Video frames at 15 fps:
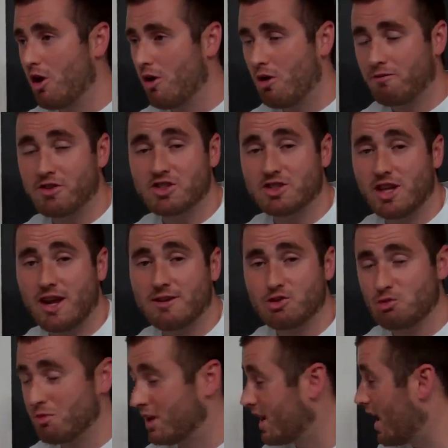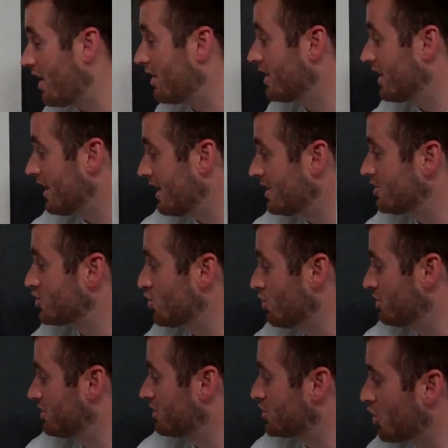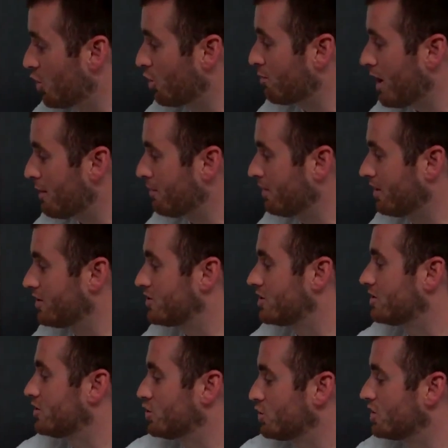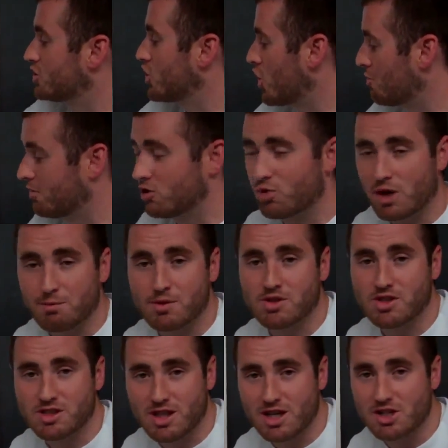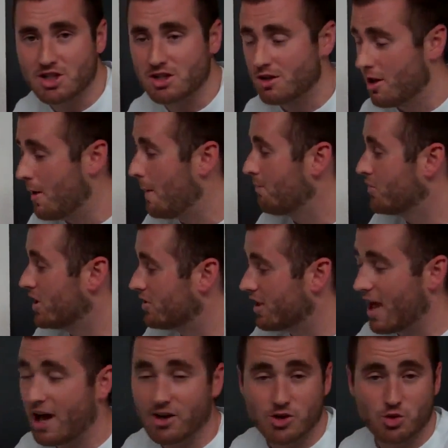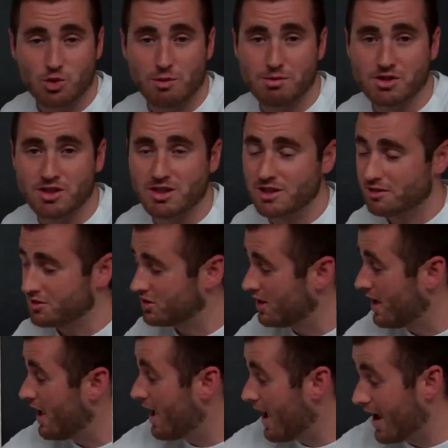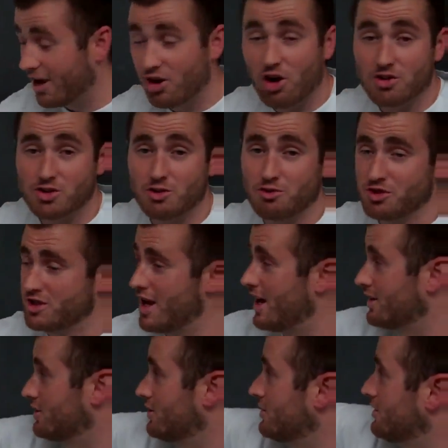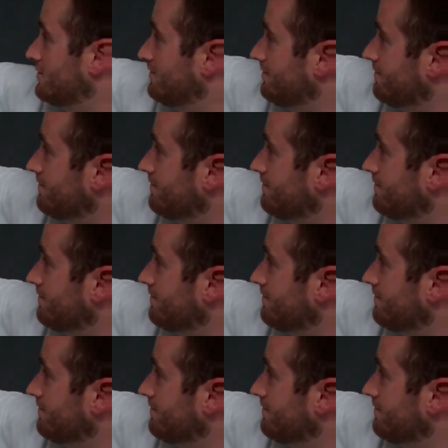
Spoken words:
of the slaves would be counted in towards the total population to determine the representation in the House of Representatives and also for taxes.